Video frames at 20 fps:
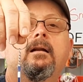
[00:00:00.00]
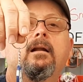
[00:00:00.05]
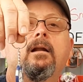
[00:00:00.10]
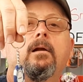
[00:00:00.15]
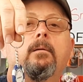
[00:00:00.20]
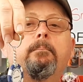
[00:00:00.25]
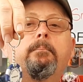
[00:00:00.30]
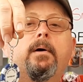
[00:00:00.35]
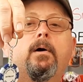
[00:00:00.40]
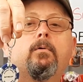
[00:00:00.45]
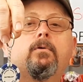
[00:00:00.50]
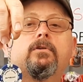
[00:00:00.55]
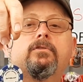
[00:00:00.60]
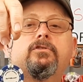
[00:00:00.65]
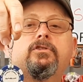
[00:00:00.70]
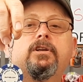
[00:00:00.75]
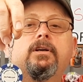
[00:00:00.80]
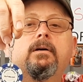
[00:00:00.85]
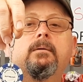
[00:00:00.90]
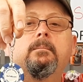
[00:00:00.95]
Little poker
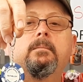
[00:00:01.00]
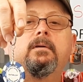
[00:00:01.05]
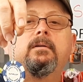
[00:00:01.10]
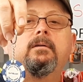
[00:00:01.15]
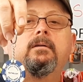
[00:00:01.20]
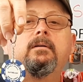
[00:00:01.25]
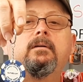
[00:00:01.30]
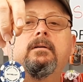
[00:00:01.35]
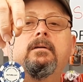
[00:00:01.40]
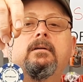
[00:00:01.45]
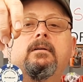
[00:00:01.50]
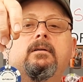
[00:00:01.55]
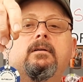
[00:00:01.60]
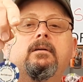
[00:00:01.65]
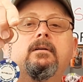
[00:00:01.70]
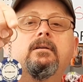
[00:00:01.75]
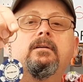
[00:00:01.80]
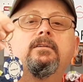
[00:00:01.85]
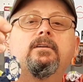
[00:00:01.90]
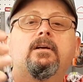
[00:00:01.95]
chip.
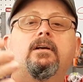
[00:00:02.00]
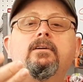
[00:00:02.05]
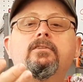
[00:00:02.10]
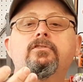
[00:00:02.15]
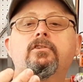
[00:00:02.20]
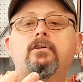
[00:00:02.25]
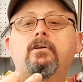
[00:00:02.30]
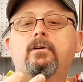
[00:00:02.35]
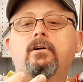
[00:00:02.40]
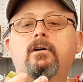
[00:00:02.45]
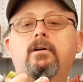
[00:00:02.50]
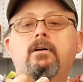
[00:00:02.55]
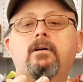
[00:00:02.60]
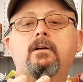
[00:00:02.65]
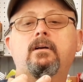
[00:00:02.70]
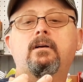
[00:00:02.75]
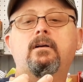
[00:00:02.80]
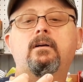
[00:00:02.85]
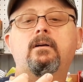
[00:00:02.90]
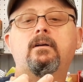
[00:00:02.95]
Says
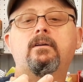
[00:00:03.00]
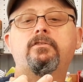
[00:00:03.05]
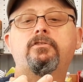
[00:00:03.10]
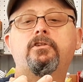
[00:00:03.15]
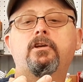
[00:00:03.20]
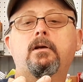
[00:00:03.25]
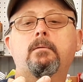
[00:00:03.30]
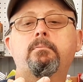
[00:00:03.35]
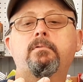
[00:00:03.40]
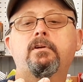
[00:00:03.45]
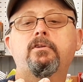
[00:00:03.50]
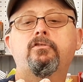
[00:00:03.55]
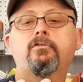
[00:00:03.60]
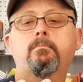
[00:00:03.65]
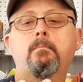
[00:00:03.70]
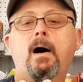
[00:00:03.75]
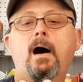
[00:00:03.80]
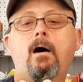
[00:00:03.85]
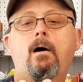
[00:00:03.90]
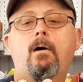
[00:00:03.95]
Simply
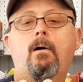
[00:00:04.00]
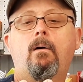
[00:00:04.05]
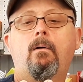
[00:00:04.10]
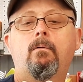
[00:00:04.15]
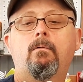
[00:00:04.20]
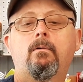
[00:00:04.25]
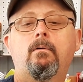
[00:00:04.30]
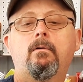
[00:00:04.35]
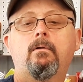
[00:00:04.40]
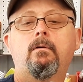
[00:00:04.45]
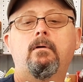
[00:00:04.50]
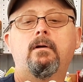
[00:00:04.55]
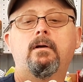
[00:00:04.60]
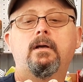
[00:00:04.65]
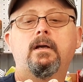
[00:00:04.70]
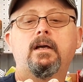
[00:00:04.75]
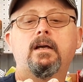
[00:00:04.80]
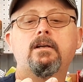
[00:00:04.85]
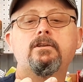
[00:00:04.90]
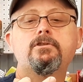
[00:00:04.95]
Small
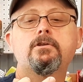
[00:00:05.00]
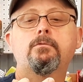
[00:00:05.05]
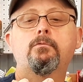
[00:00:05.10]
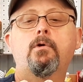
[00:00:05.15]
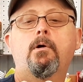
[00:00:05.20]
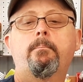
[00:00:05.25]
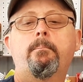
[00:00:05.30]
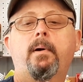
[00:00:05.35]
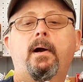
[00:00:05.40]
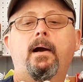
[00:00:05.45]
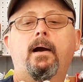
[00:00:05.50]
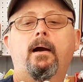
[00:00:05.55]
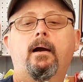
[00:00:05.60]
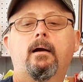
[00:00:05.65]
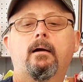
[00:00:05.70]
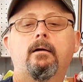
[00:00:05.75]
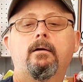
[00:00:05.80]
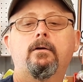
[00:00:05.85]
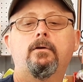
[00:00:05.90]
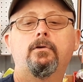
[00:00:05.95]
Engine
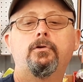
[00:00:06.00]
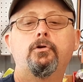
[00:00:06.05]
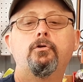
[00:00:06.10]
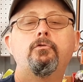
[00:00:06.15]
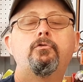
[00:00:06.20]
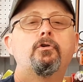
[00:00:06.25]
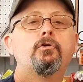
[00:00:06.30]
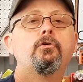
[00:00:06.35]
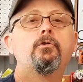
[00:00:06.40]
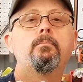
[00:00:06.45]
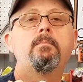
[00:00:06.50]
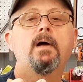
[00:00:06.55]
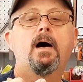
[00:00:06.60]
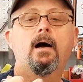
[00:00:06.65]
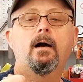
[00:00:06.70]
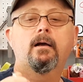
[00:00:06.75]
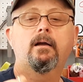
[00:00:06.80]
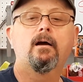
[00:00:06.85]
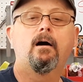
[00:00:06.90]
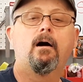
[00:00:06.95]
Repair.
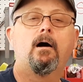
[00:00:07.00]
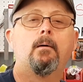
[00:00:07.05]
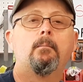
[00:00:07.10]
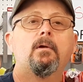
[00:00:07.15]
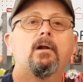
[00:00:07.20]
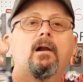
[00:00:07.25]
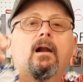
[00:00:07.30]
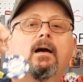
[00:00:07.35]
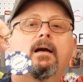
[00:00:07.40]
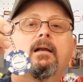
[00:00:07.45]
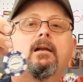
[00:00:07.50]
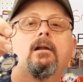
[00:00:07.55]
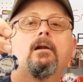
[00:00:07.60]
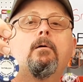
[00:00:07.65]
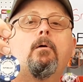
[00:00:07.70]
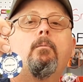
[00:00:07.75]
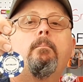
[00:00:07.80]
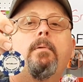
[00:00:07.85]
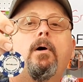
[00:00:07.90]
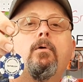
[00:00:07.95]
YouTube.com. Look like a little
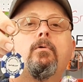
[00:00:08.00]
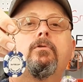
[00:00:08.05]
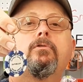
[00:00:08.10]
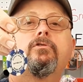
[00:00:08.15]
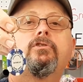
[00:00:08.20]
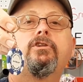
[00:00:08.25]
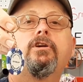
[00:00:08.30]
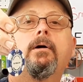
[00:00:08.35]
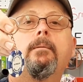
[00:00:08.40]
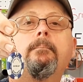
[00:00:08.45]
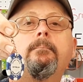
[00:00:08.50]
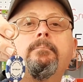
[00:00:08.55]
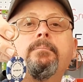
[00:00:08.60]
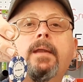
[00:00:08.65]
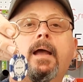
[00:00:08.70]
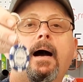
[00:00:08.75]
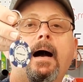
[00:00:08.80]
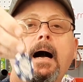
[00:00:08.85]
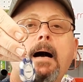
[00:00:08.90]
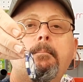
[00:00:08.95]
old poker chip.
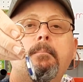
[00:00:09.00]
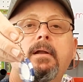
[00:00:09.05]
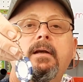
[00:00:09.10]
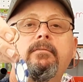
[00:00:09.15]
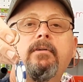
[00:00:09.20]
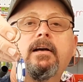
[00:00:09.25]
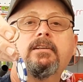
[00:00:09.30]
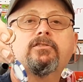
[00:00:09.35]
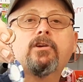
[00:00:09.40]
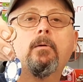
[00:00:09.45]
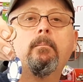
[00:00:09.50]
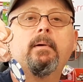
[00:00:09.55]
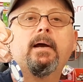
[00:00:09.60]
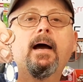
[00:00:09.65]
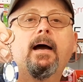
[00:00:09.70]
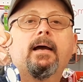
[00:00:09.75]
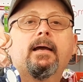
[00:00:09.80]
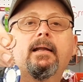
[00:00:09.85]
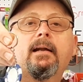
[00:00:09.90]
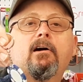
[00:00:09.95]
I believe that's gonna be
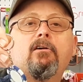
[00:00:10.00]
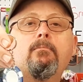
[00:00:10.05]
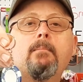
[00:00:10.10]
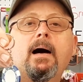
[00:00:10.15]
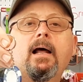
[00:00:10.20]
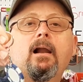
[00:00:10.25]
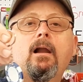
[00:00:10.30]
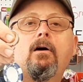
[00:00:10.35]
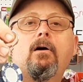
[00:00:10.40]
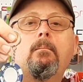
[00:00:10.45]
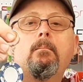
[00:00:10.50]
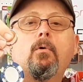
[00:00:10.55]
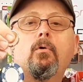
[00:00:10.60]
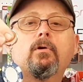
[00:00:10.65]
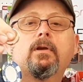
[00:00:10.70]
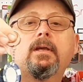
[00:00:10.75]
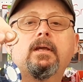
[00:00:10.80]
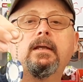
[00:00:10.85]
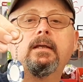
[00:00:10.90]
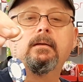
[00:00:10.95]
hanging off my
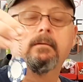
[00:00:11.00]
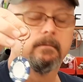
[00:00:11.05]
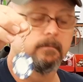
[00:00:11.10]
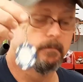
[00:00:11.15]
lawnmower key.